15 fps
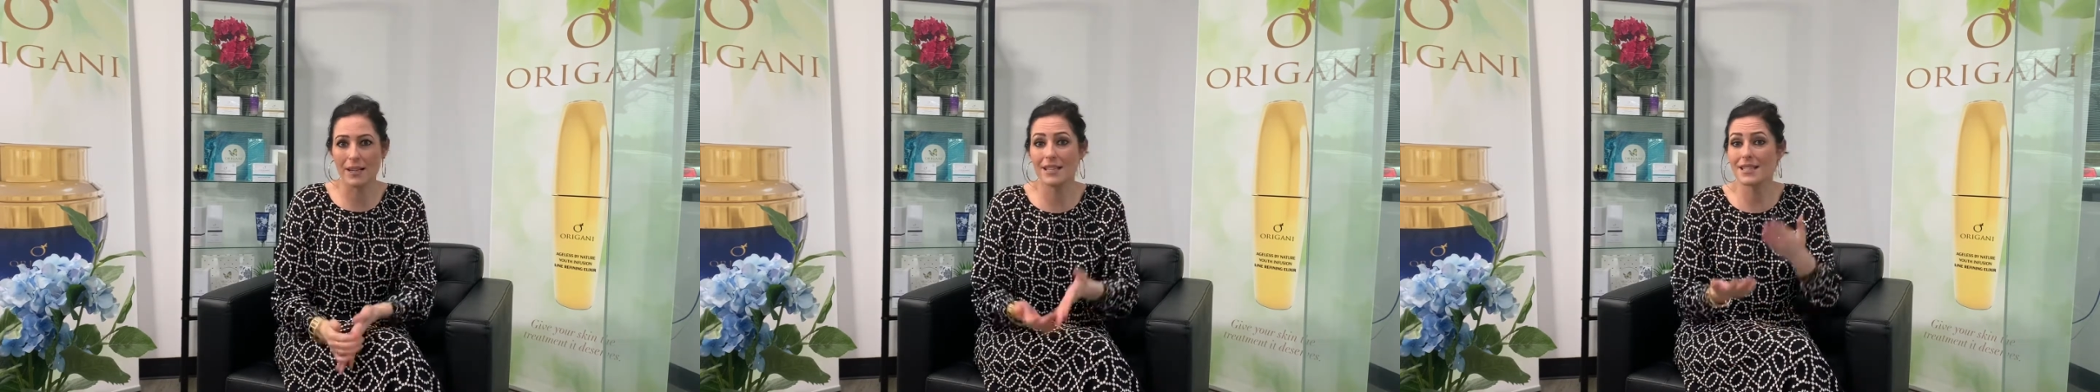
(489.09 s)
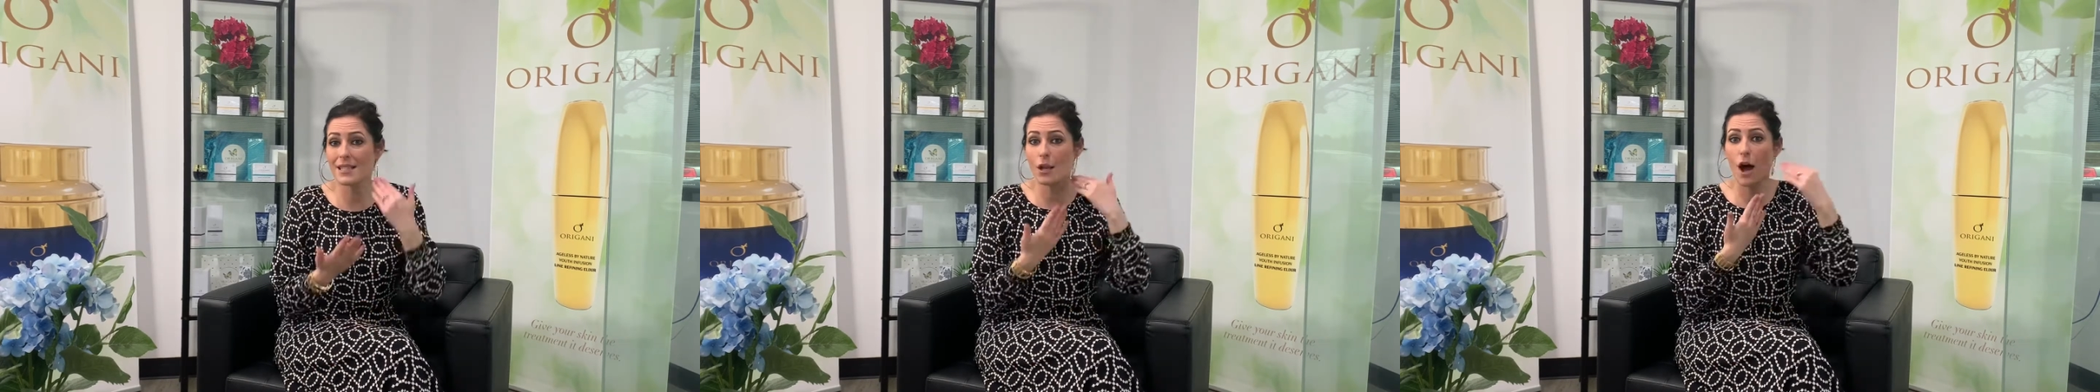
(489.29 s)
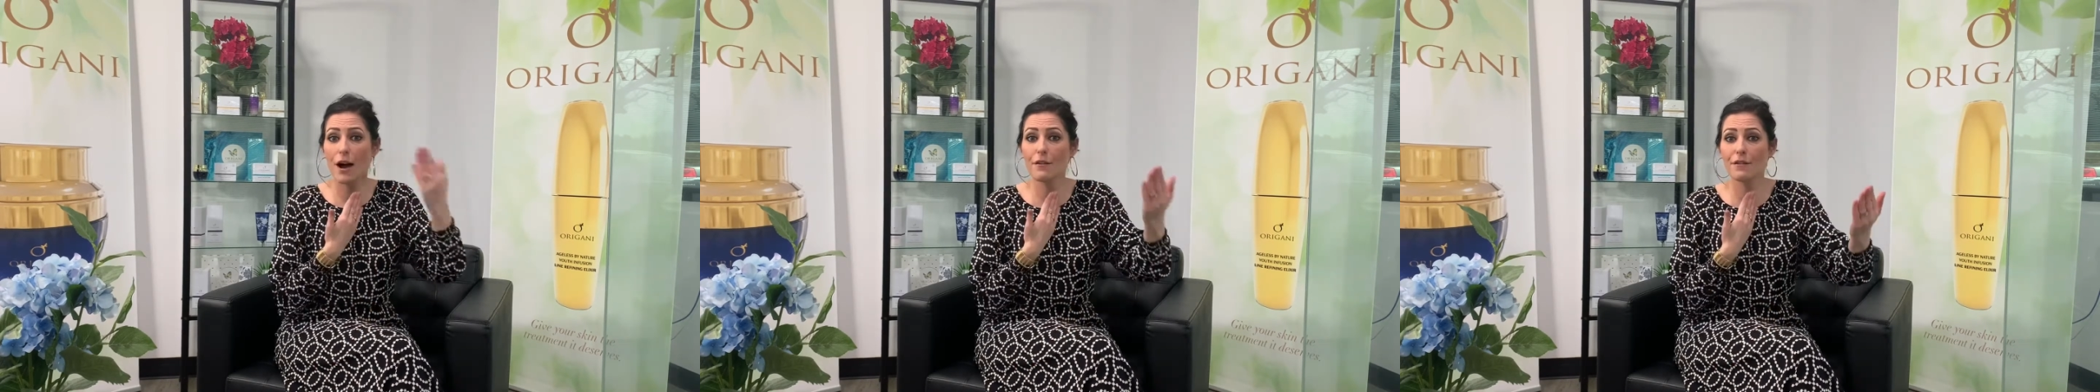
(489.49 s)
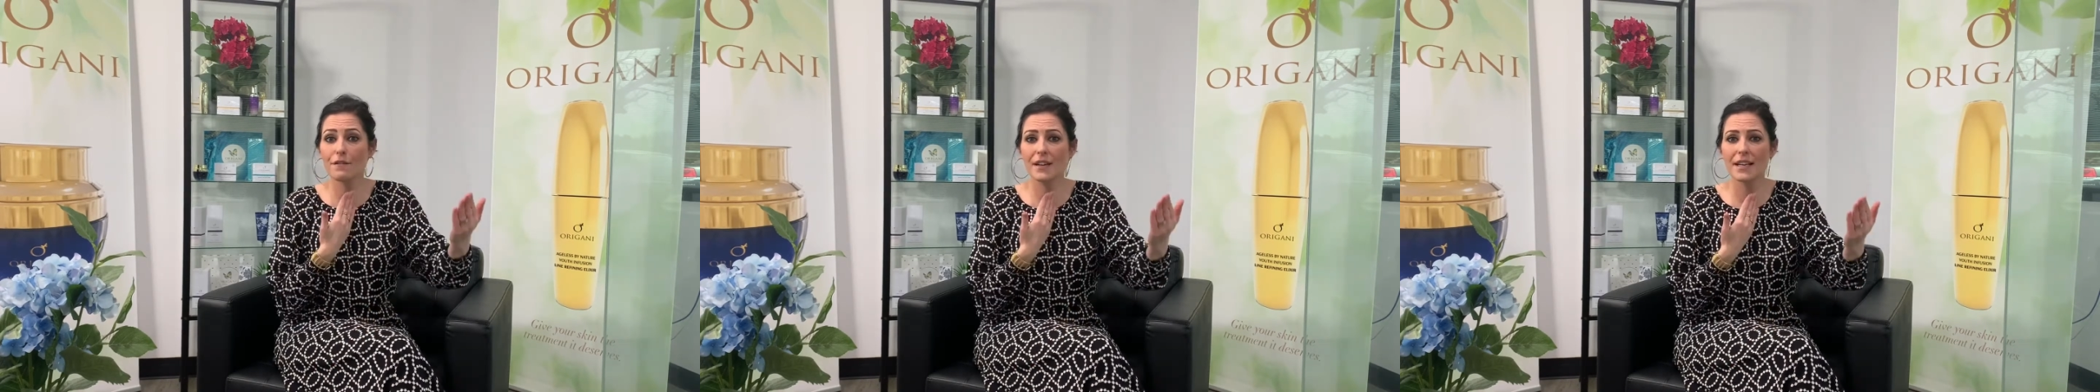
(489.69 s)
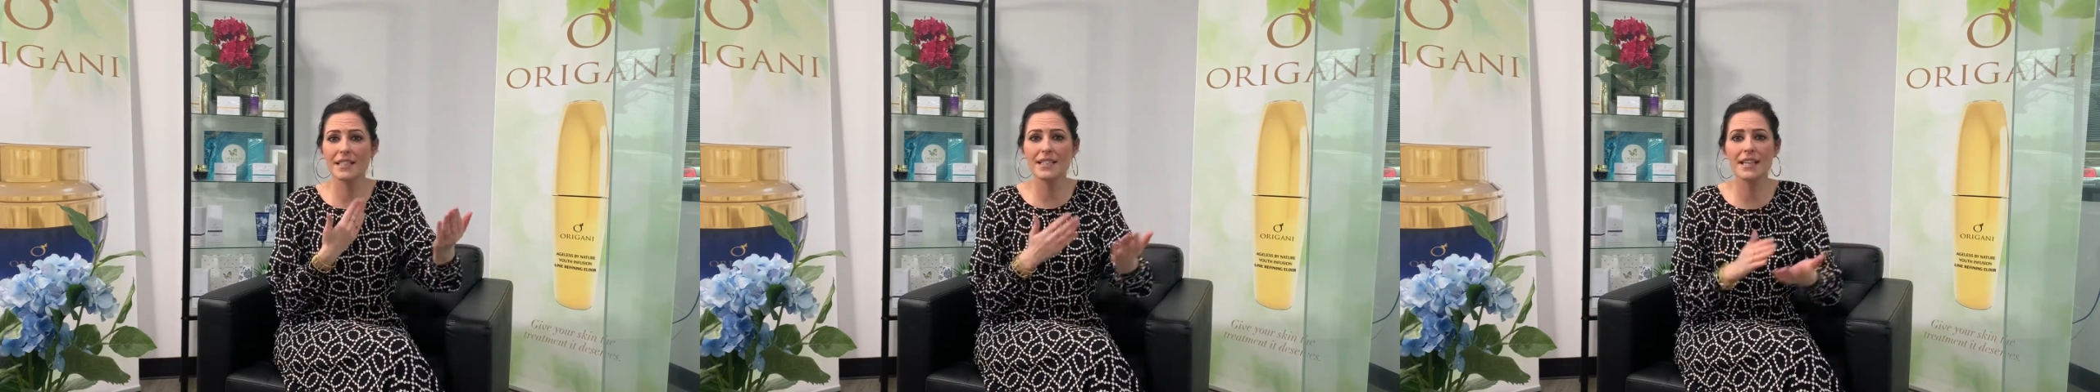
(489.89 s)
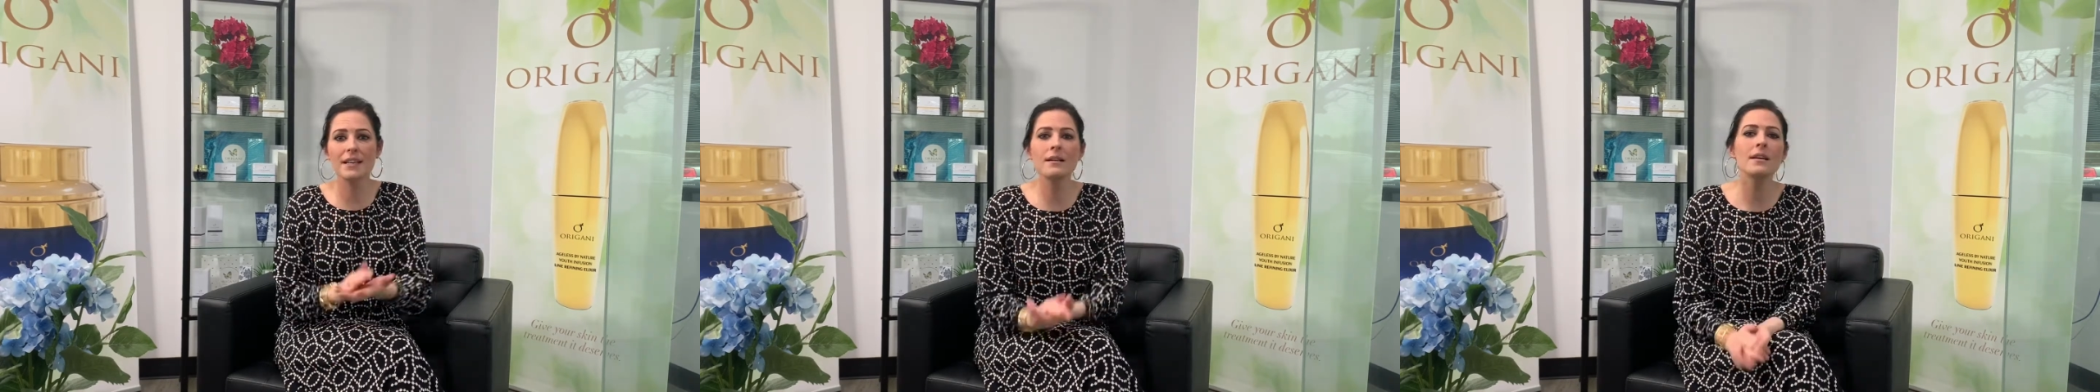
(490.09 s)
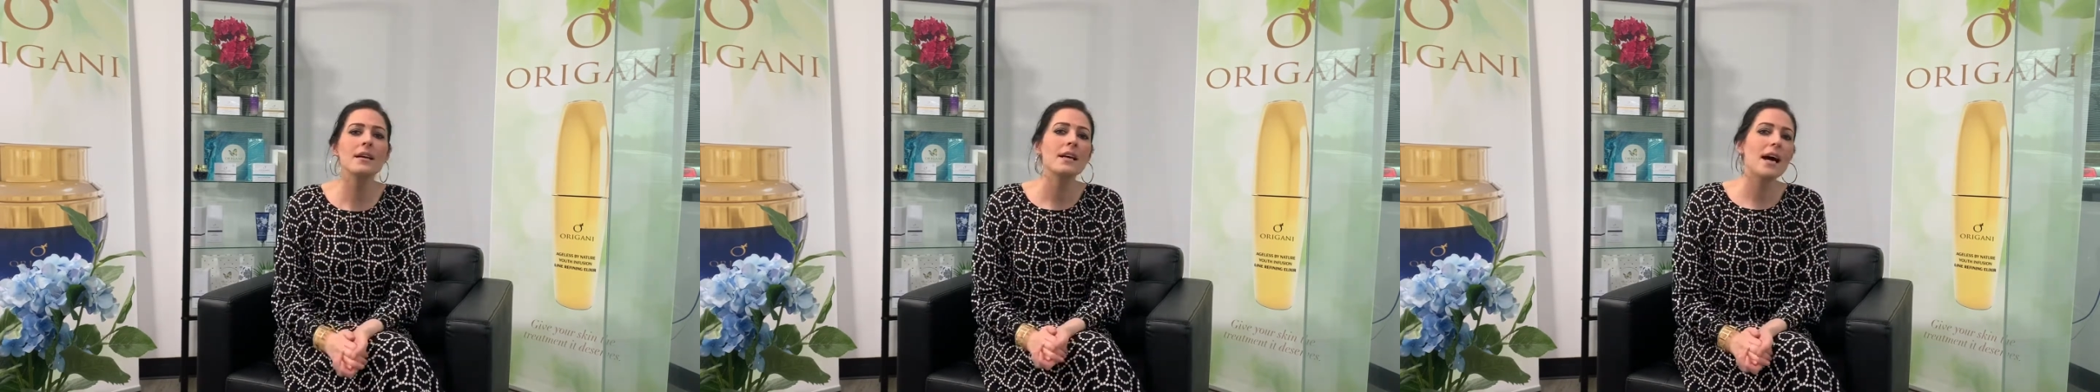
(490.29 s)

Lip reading: It's light reflecting,